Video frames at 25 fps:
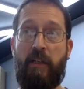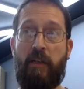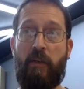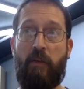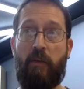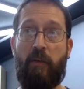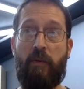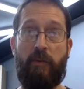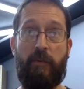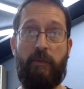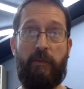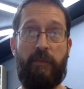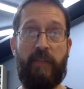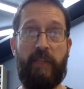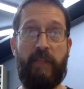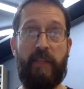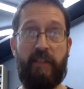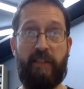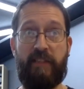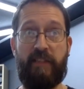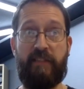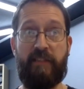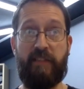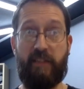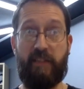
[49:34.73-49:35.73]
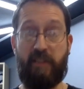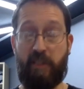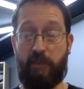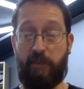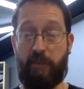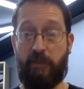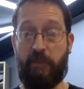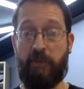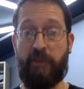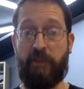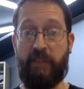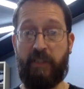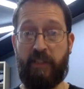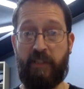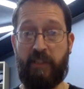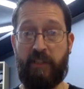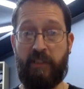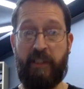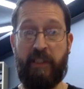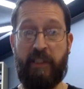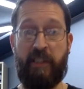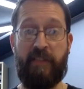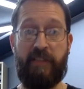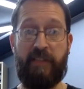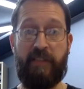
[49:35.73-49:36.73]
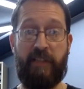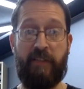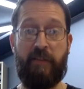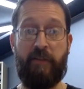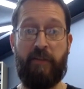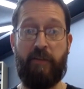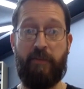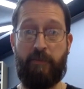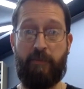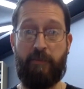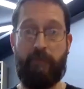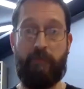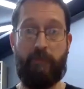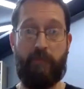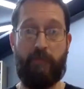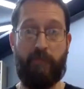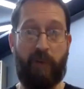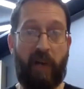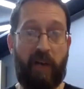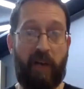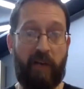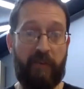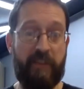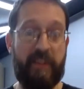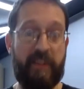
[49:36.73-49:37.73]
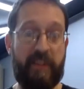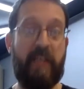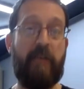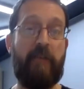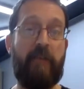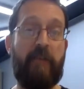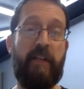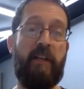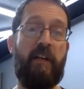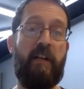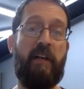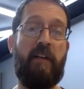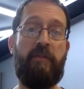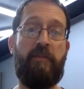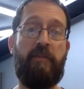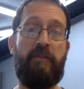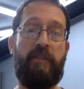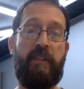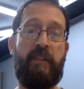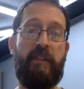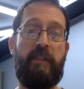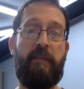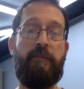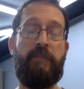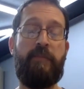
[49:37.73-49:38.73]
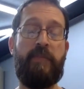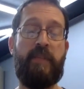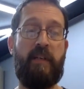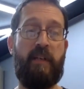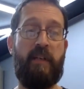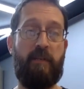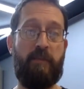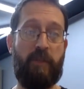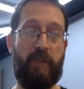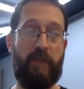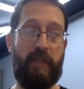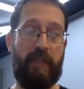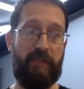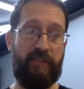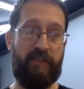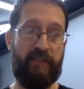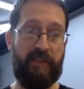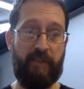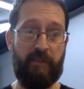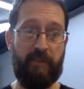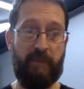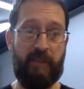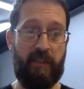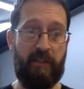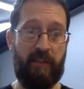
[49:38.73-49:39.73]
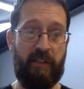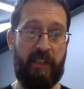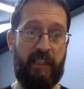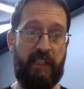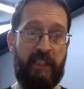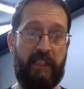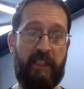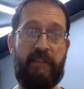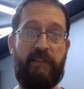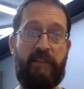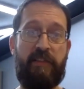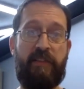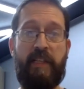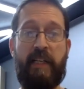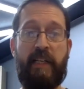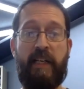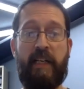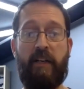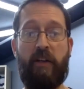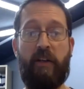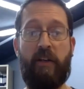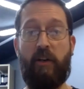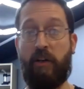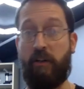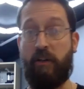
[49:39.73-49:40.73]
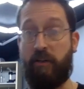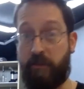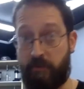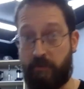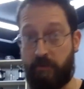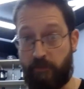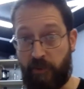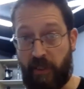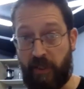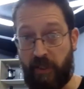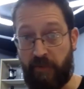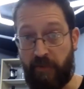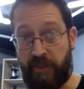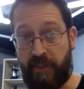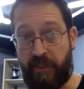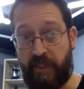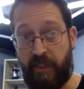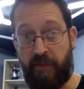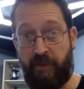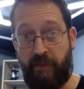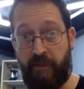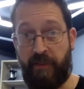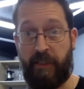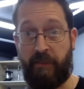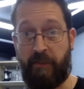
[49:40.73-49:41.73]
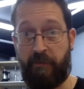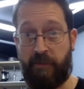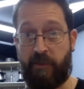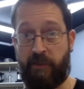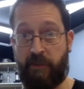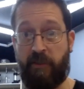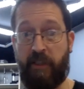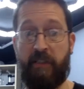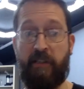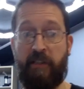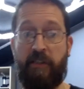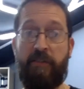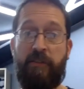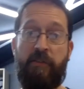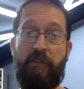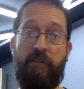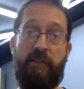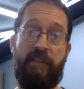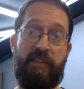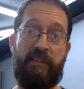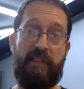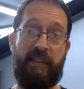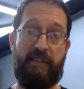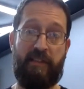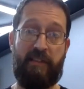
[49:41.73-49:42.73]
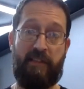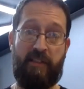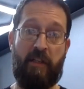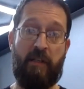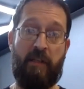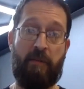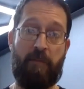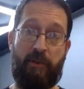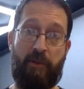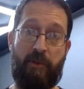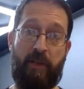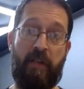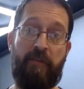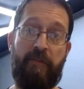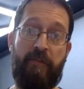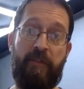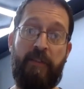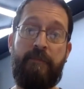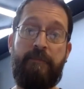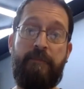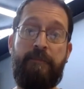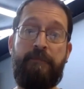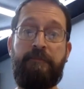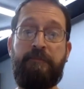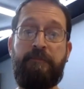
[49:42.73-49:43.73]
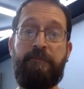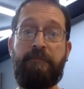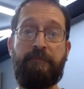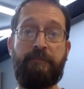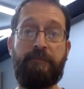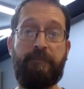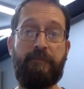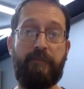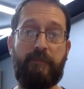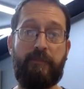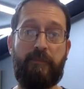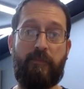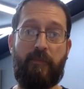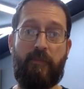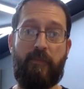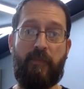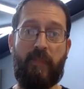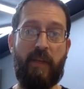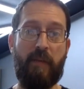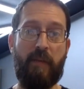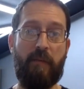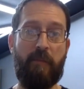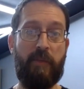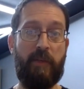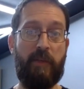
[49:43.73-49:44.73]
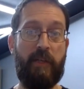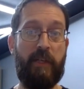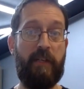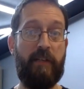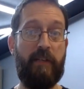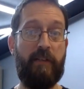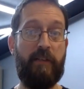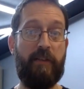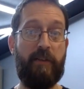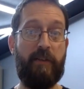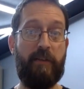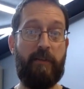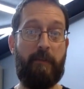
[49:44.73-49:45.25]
well, at least a couple of the clinics that are profiteering off of it. You have some clinics that aren't profiteering that are trying to do this as a nonprofit. But